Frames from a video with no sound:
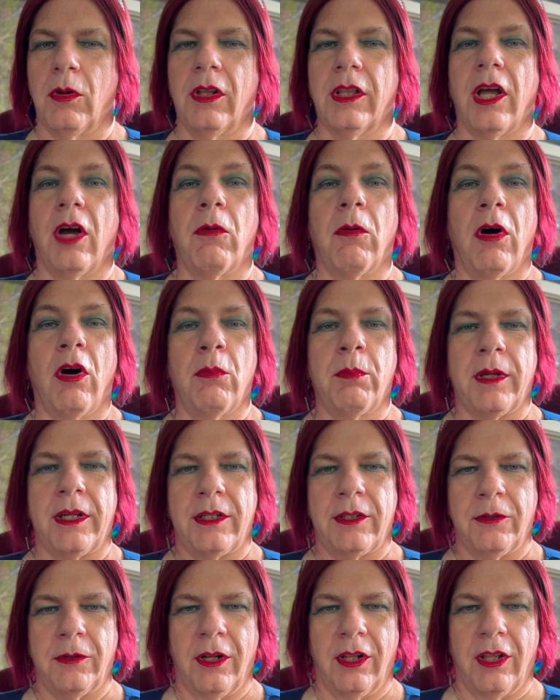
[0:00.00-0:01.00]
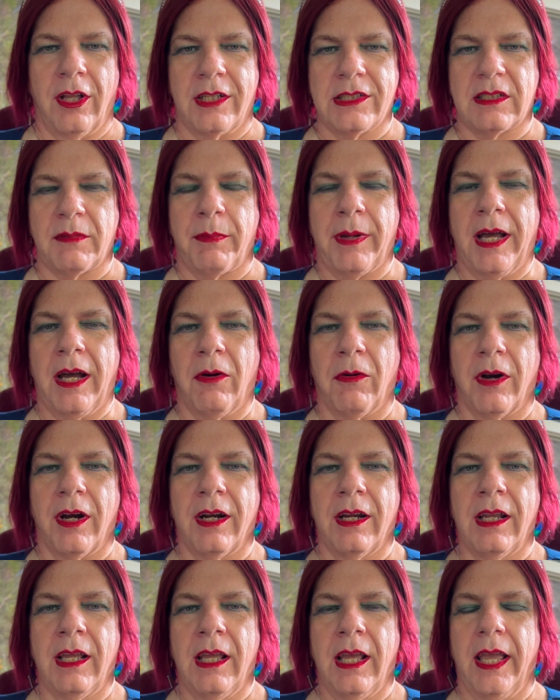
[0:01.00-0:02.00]
go open due to loss of power,
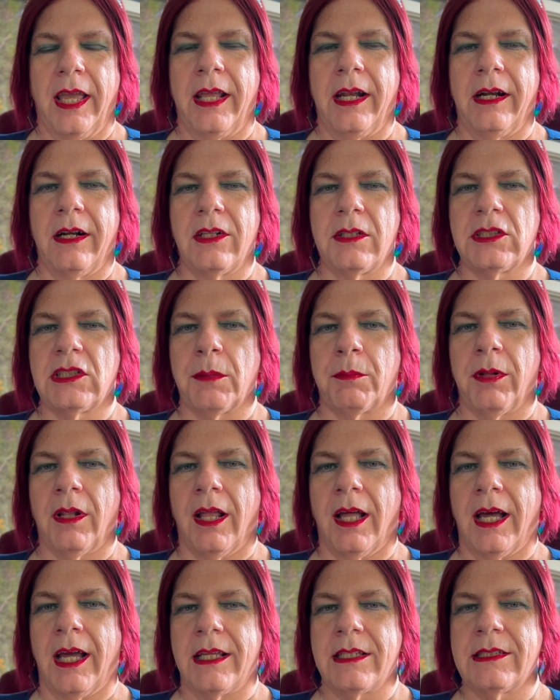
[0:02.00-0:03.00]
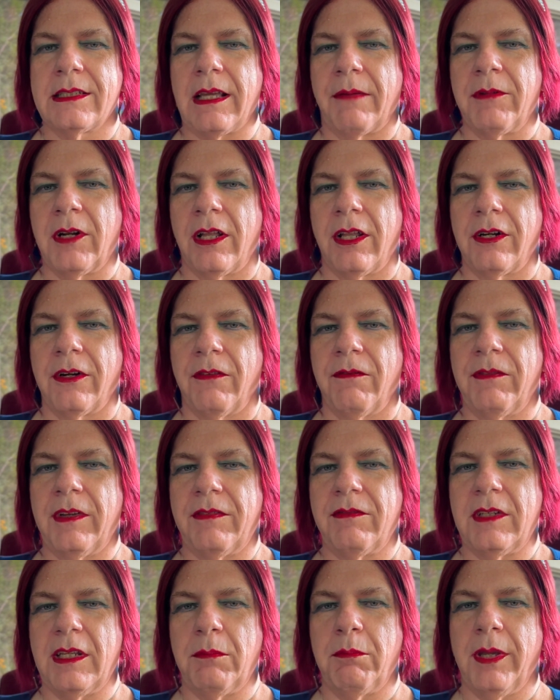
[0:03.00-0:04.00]
and it'll supply
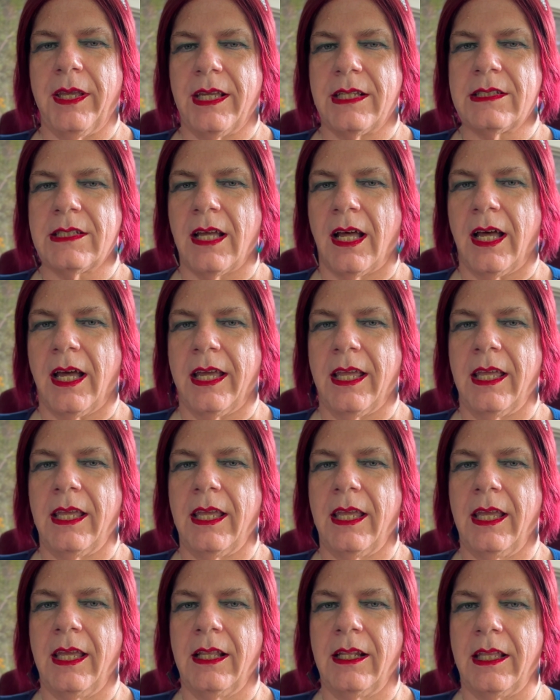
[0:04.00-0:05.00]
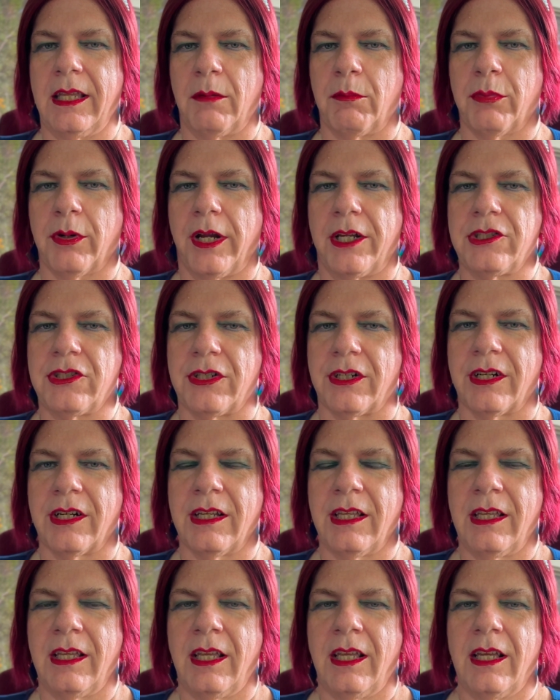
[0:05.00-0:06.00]
750 psi helium pressure
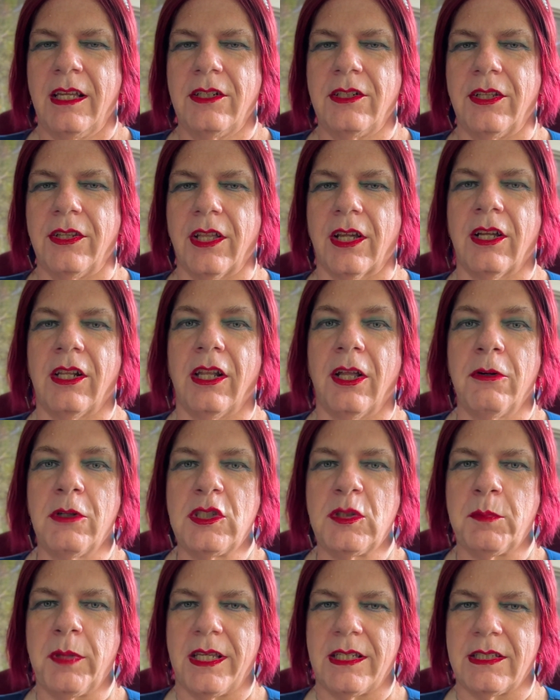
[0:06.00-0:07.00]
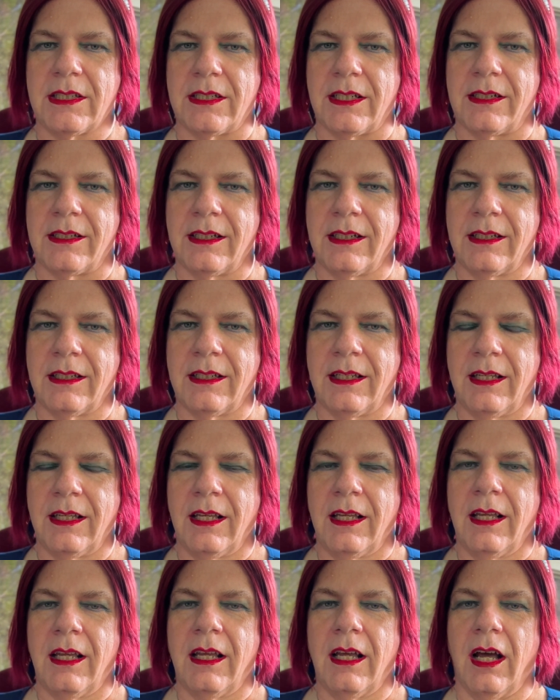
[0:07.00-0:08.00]
to the close piston
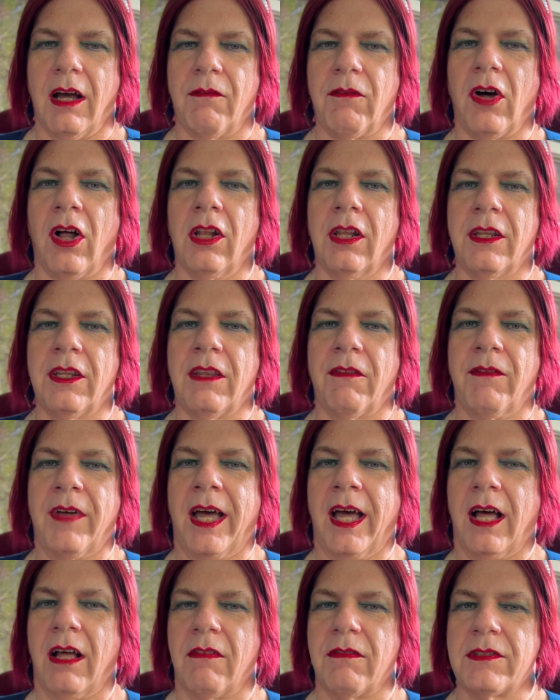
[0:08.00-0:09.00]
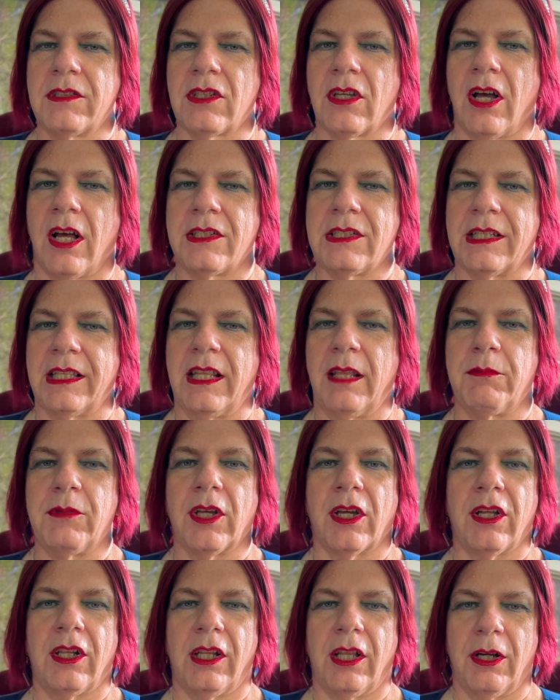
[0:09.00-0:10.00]
of all of the valves, causing them to
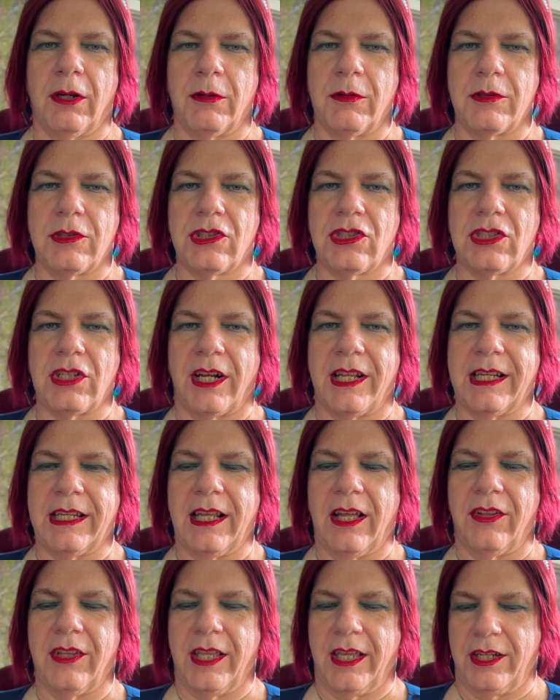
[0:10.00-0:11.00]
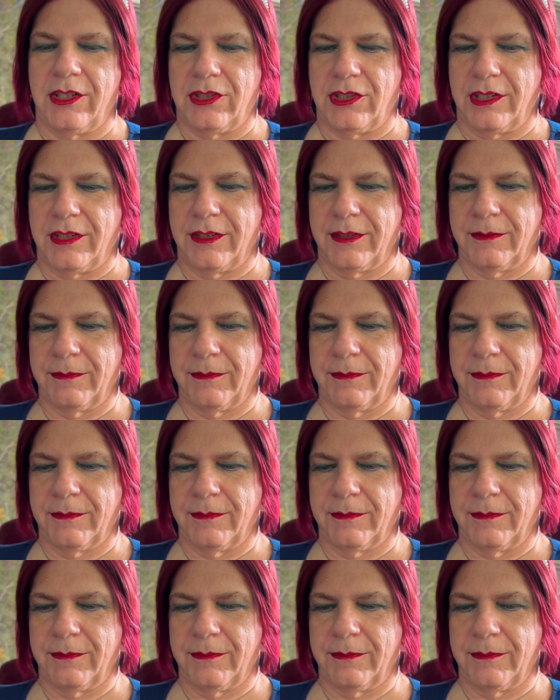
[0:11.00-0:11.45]
close, shutting down the engine.